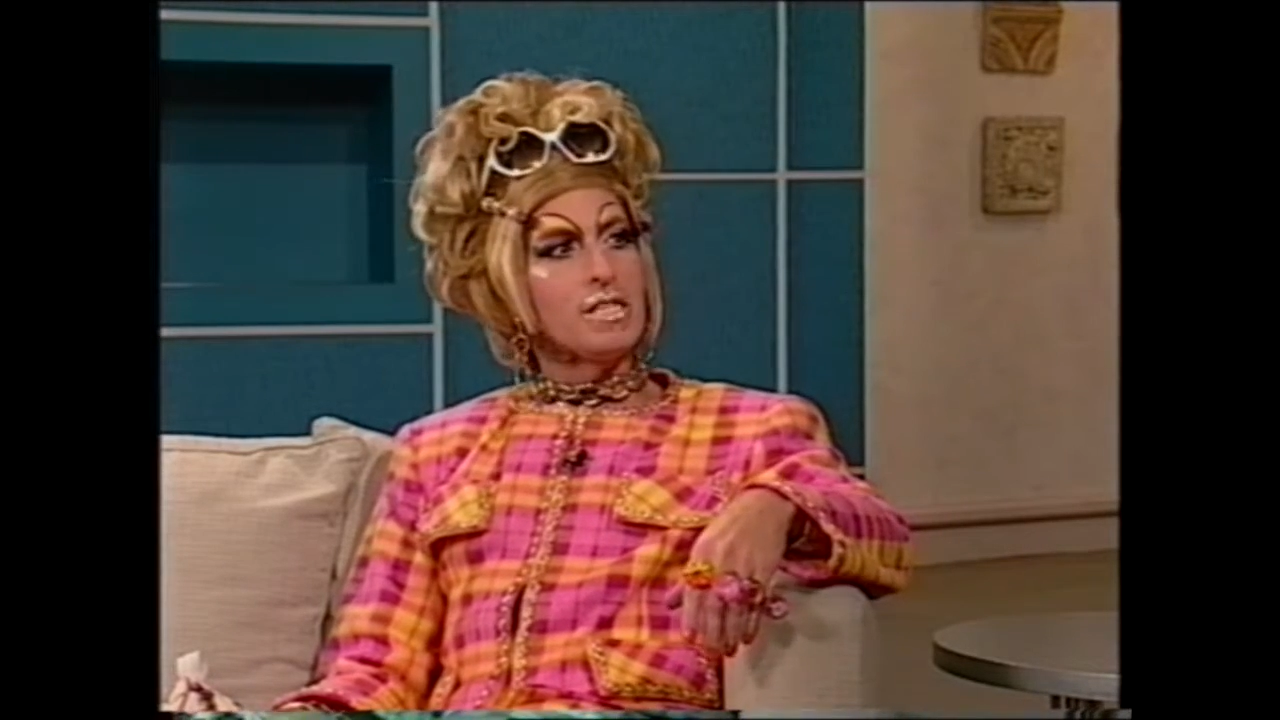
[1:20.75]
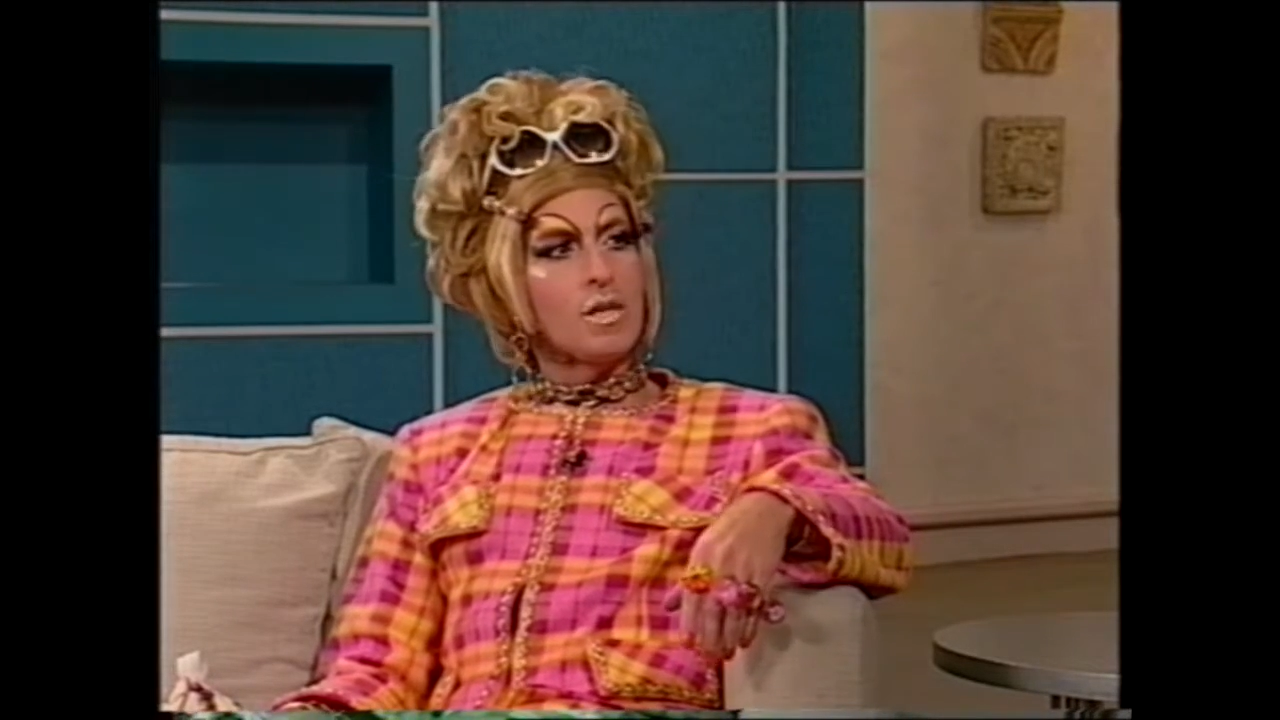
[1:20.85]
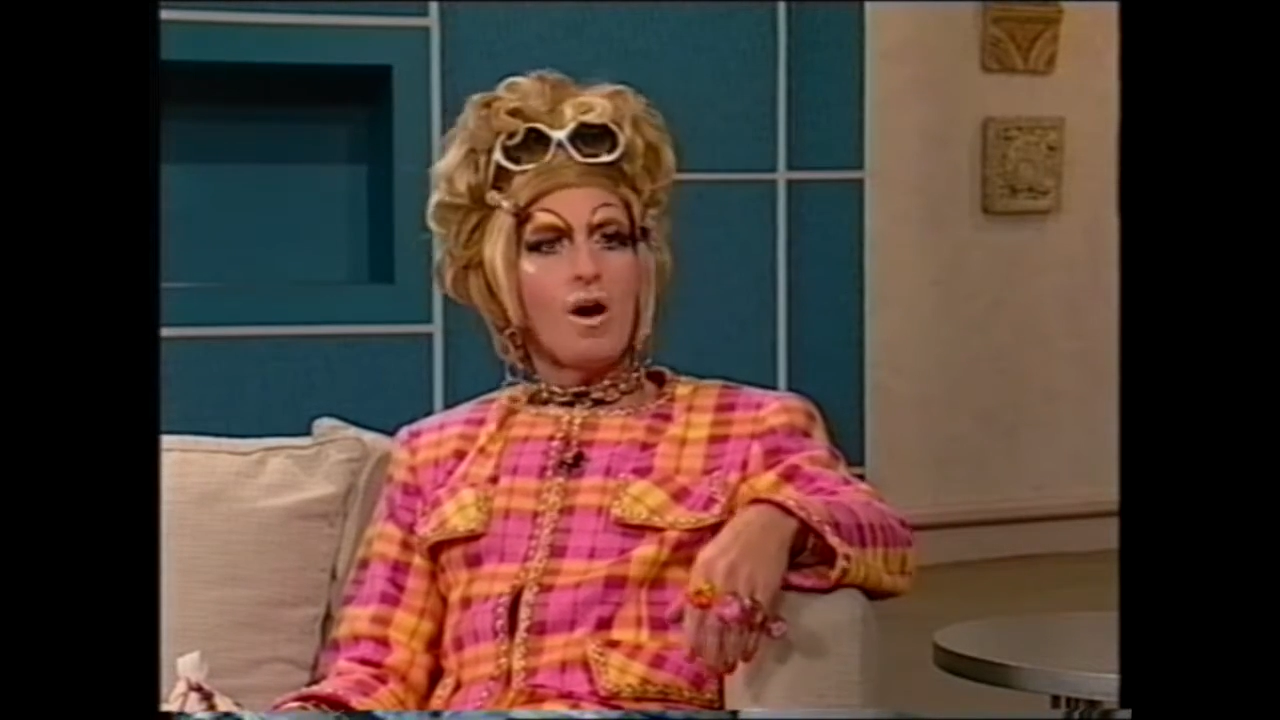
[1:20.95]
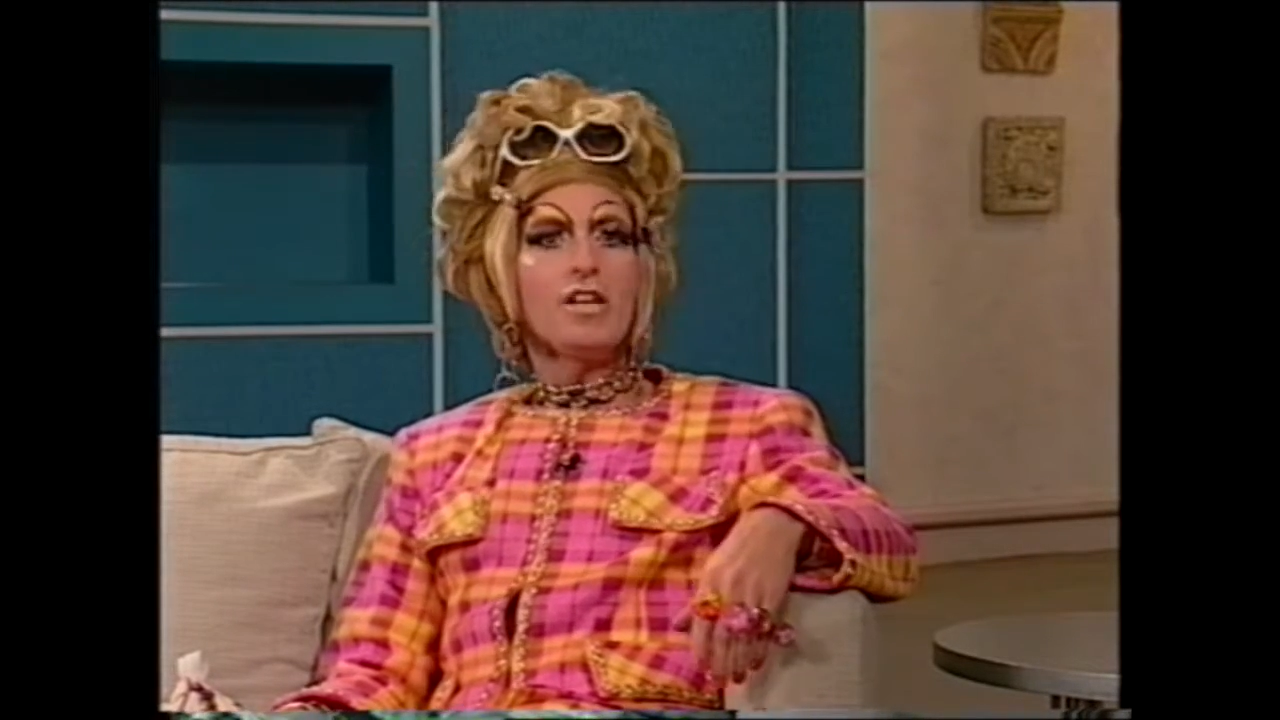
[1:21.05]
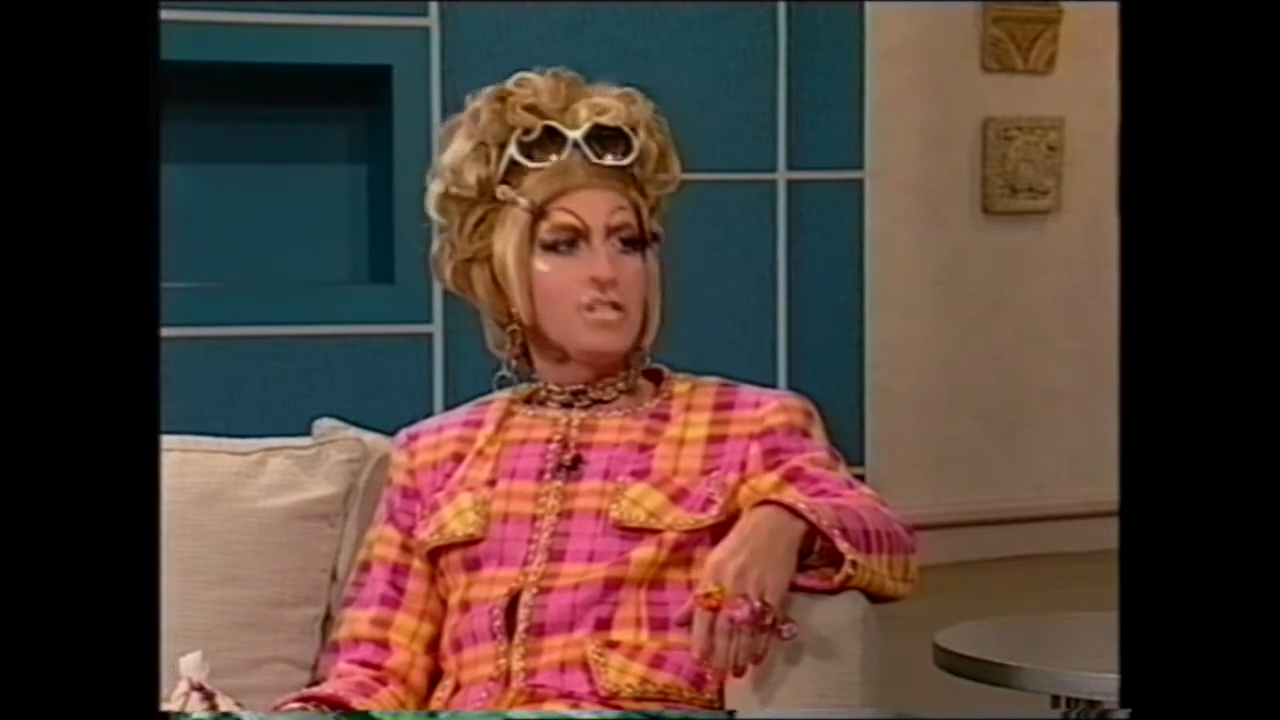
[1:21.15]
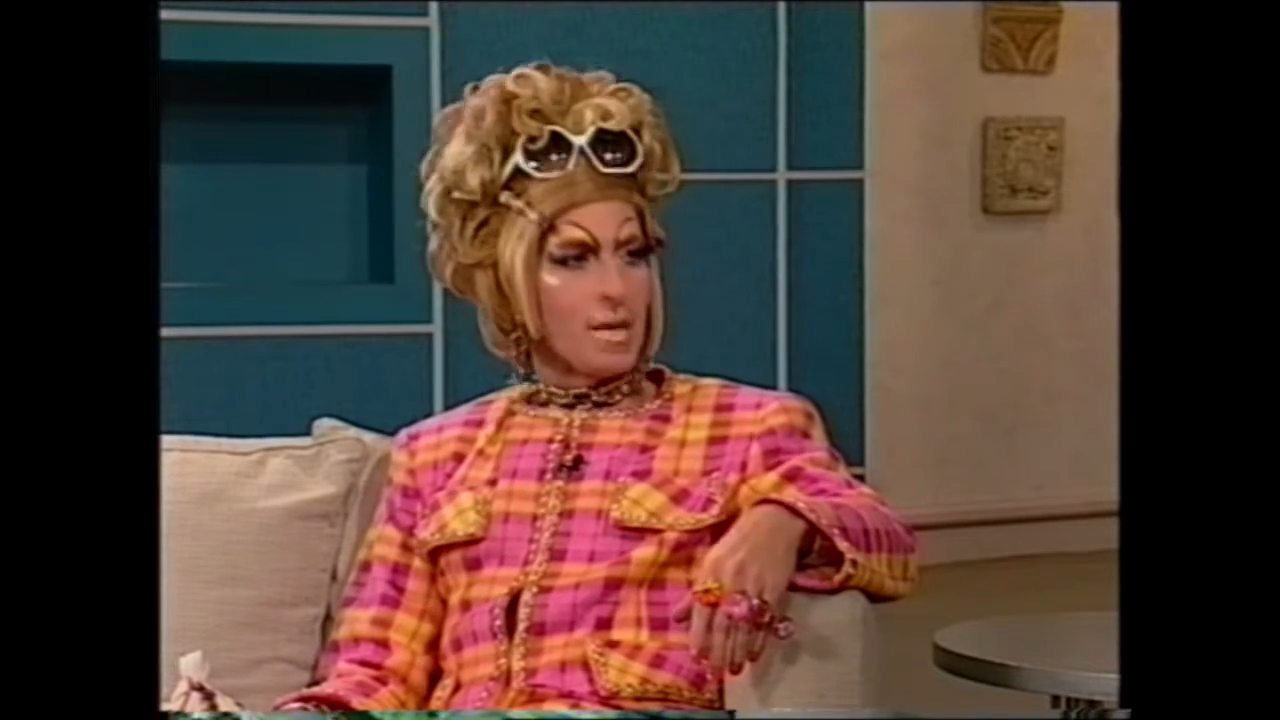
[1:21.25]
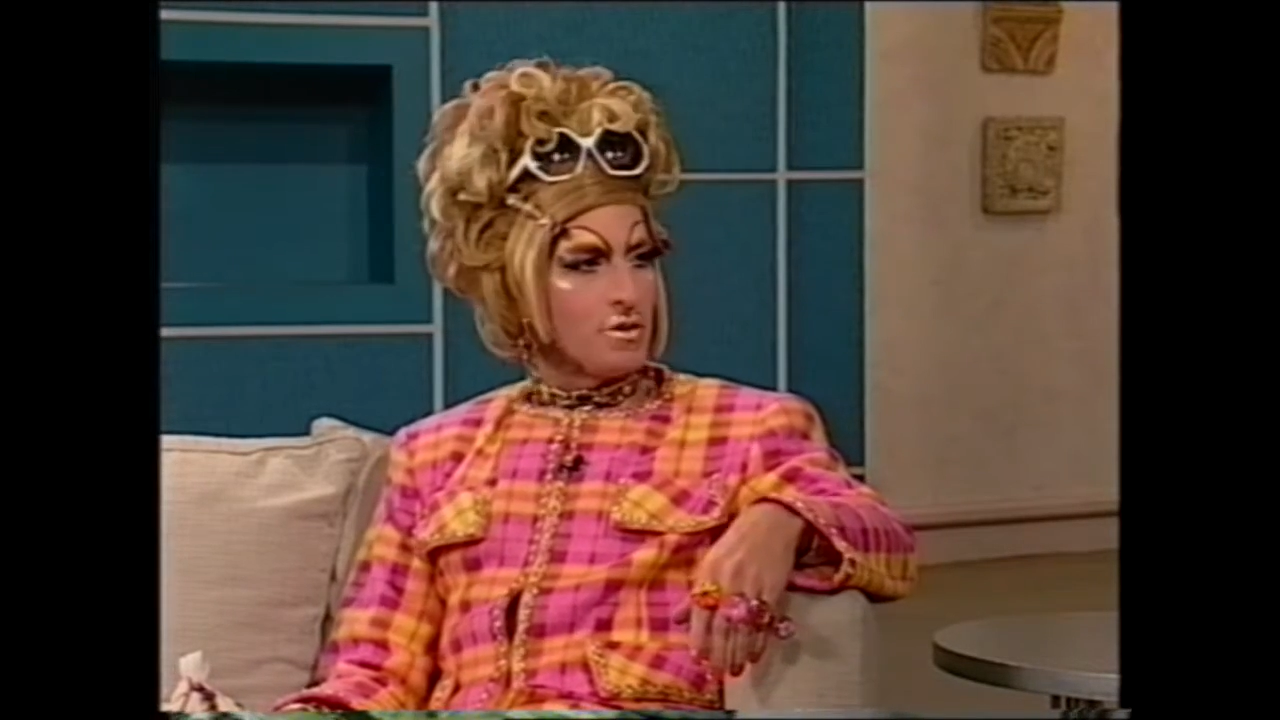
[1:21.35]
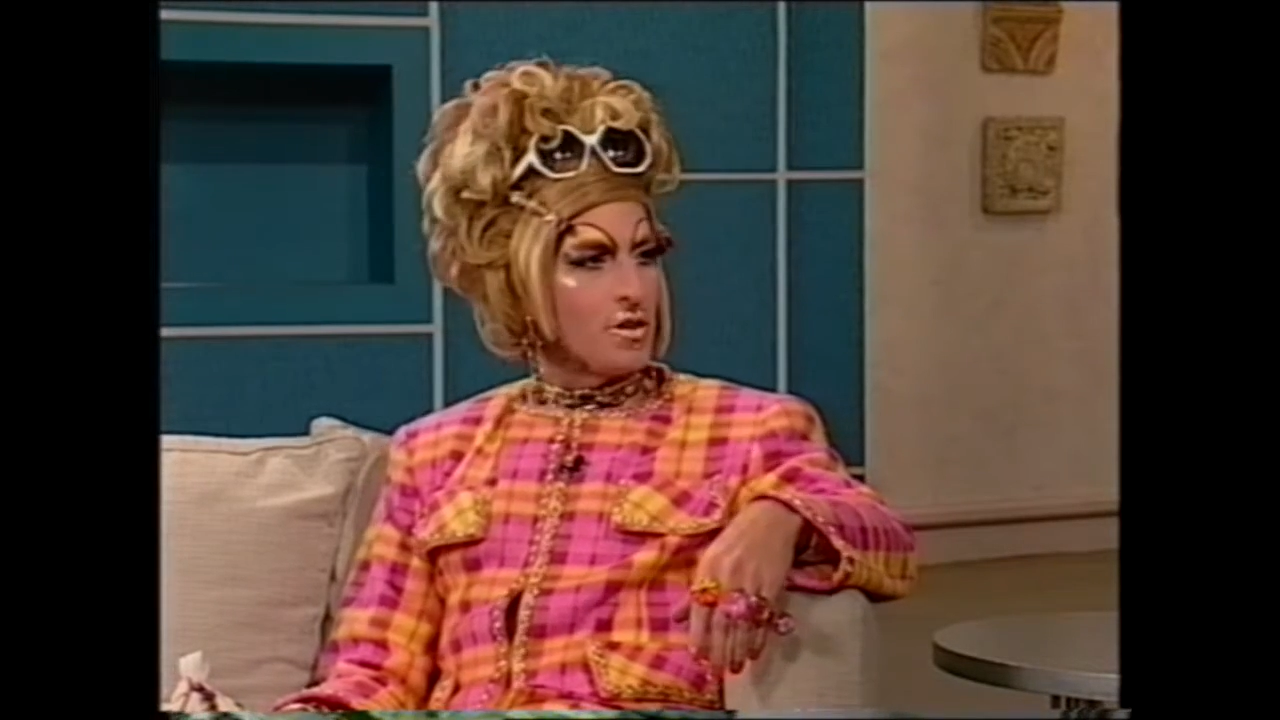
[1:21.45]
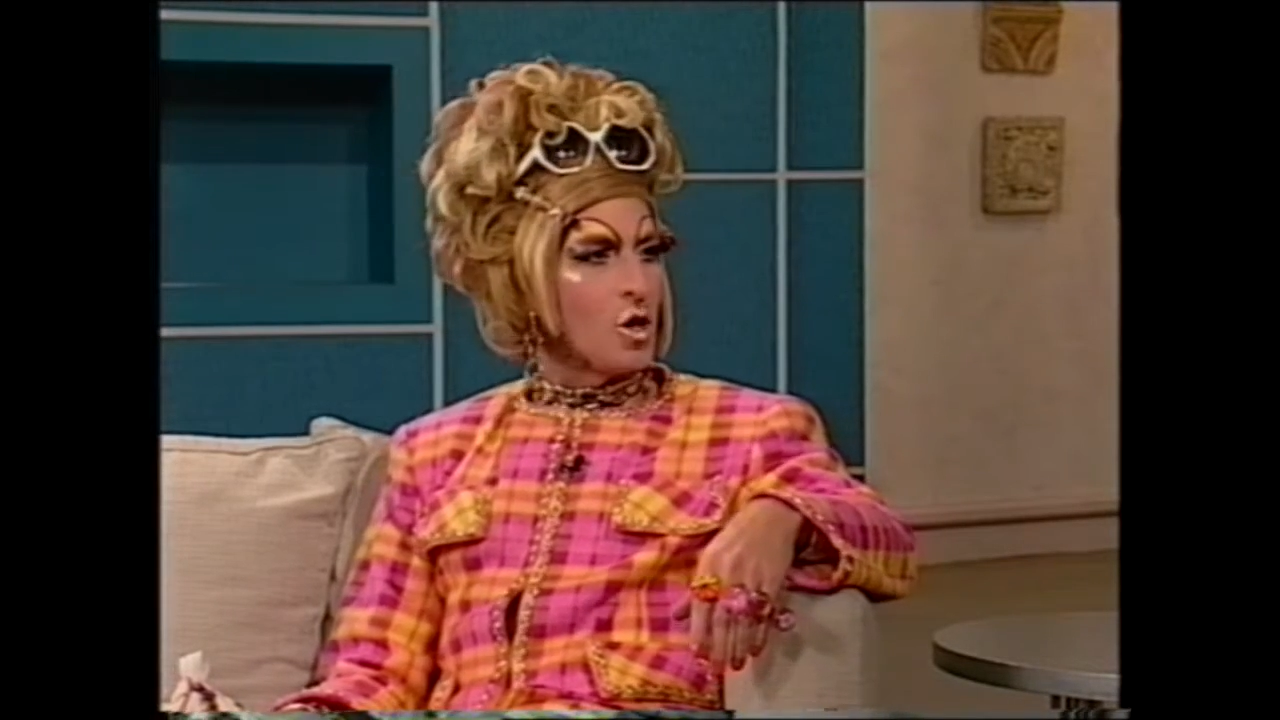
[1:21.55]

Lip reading: so I jumped at the